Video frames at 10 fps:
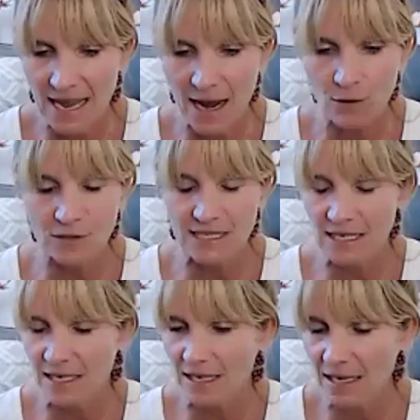
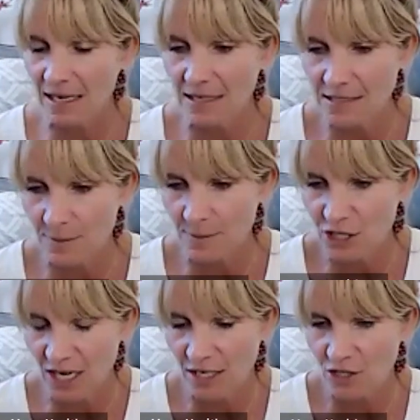outdated and needs to be
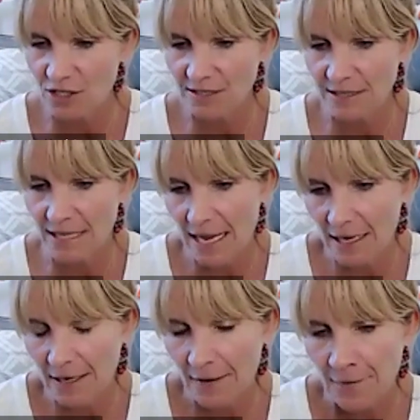changed. Like,